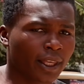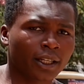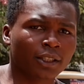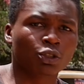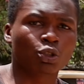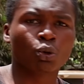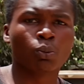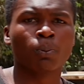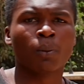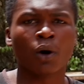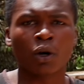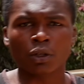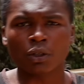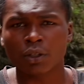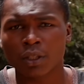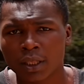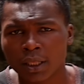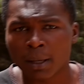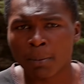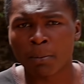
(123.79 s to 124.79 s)
Then
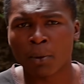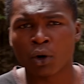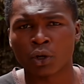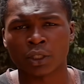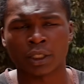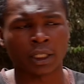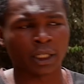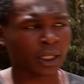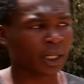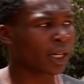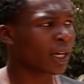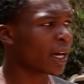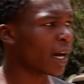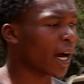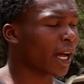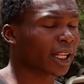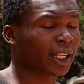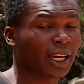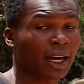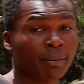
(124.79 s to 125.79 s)
tomorrow in the morning,
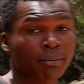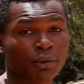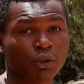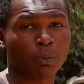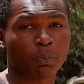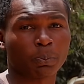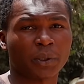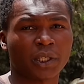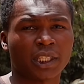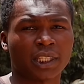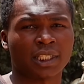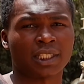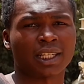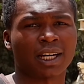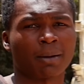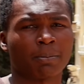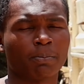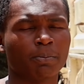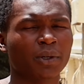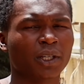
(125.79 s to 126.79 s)
I'll come to pick it
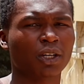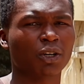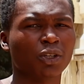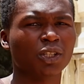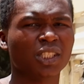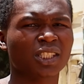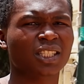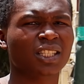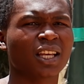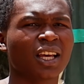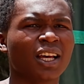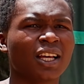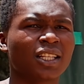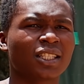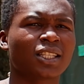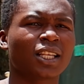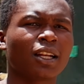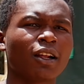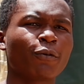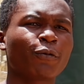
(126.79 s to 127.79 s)
up. Because
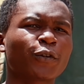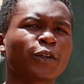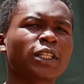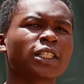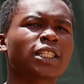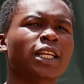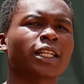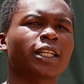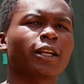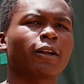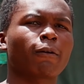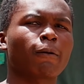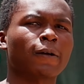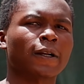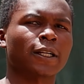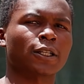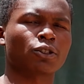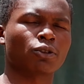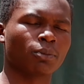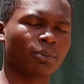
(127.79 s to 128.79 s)
zile freezer
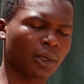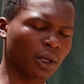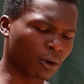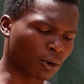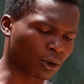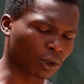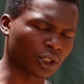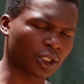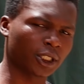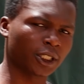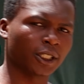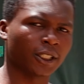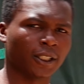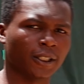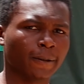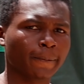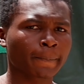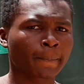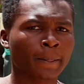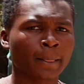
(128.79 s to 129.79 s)
nilikuwa natumia huko
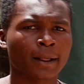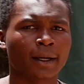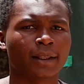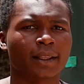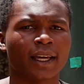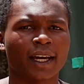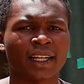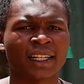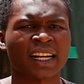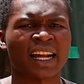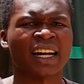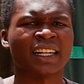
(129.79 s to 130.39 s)
chini, they are